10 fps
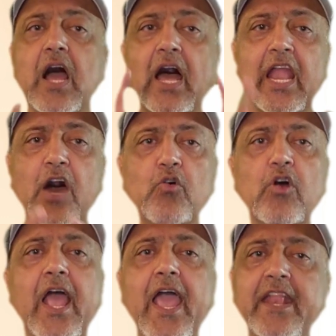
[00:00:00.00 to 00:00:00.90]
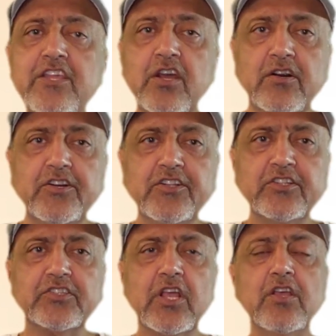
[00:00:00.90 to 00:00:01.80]
Allow any
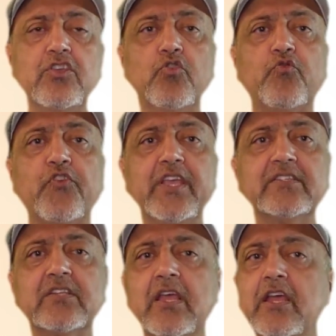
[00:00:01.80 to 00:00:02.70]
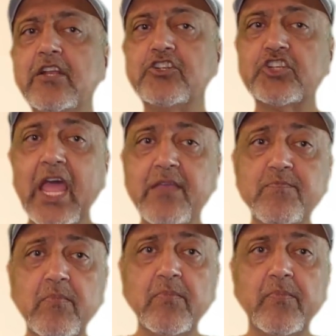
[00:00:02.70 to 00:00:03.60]
hurdles you face
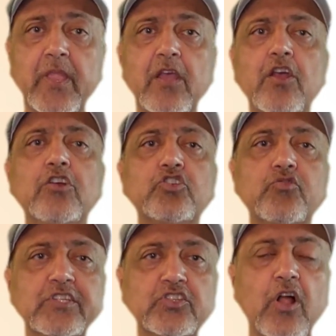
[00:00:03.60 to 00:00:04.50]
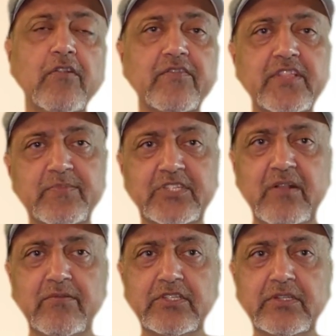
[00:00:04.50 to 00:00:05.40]
time to resolve
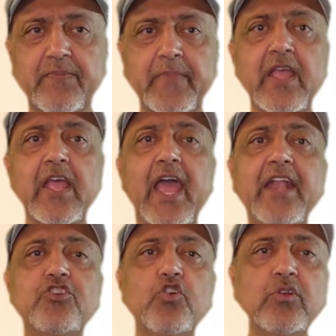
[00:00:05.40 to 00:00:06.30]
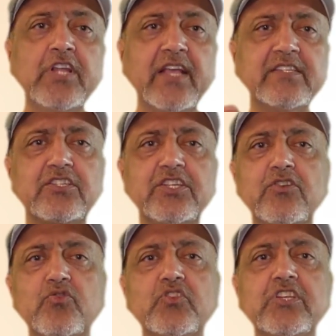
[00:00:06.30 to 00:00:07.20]
themselves, and don't
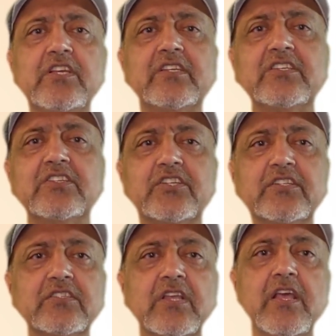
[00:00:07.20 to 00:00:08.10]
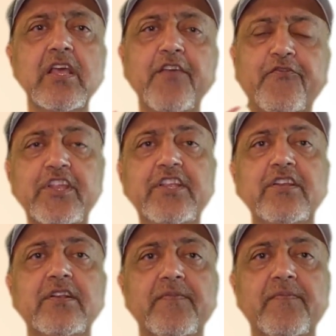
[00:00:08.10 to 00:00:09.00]
hesitate to seek assistance if
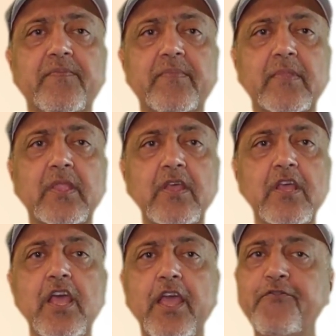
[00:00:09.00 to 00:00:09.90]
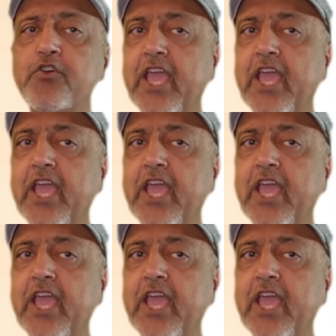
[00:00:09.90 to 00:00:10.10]
needed. If you